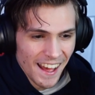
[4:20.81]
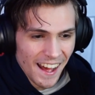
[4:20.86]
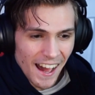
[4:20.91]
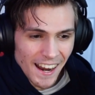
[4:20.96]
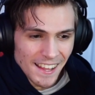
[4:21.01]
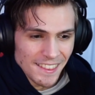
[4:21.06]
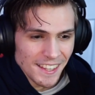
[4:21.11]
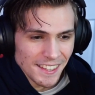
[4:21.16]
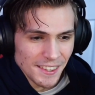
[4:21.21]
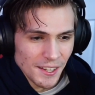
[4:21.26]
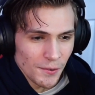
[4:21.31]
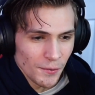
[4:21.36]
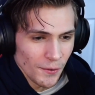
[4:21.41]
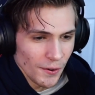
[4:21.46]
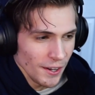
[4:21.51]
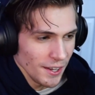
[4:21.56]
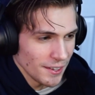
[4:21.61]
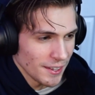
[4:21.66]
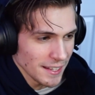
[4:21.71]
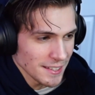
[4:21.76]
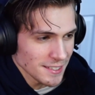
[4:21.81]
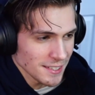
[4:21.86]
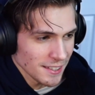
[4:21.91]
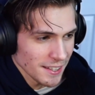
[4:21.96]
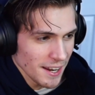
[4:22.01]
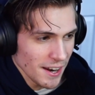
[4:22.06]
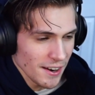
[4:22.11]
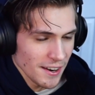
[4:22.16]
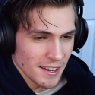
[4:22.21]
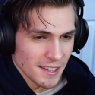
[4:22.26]
I didn't think they would. That's
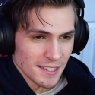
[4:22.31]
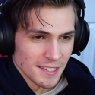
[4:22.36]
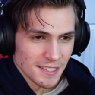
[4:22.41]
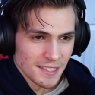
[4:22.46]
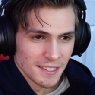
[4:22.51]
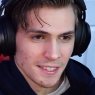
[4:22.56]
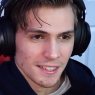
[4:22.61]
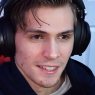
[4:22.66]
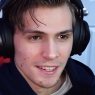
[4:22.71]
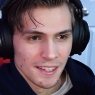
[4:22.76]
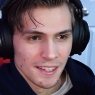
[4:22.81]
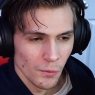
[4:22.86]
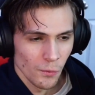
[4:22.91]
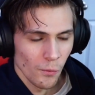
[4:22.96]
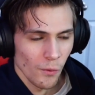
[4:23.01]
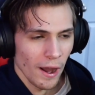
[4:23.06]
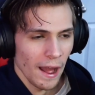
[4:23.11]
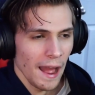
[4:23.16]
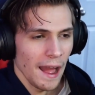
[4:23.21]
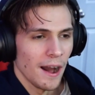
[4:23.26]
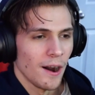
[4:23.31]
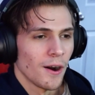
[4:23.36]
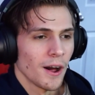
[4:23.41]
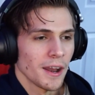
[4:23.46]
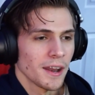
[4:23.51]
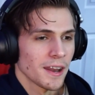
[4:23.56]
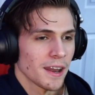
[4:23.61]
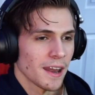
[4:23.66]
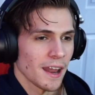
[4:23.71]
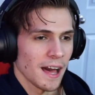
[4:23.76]
hilarious. Wow,
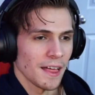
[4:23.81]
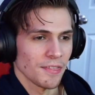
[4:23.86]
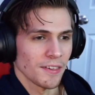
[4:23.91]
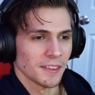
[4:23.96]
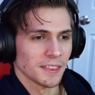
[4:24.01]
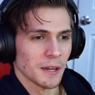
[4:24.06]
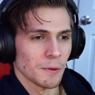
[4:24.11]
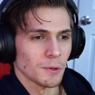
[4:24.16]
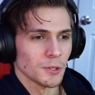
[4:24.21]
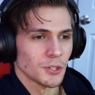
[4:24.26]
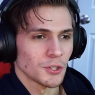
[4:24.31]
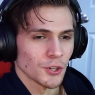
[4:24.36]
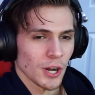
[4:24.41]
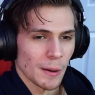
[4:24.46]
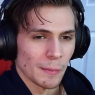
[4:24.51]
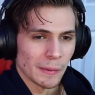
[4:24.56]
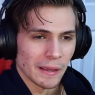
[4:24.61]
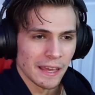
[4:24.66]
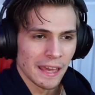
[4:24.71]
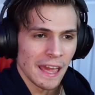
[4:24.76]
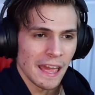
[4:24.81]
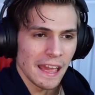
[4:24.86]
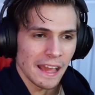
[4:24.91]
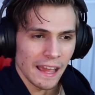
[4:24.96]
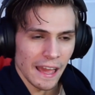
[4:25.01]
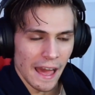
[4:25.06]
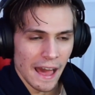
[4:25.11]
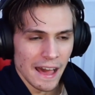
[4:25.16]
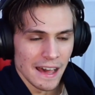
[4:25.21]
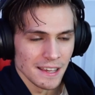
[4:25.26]
I did not think they would drop
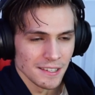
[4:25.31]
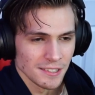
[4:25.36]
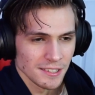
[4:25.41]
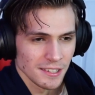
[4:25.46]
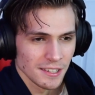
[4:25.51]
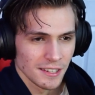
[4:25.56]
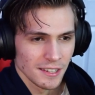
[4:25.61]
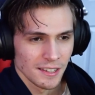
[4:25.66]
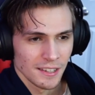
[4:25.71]
Kick-Ass.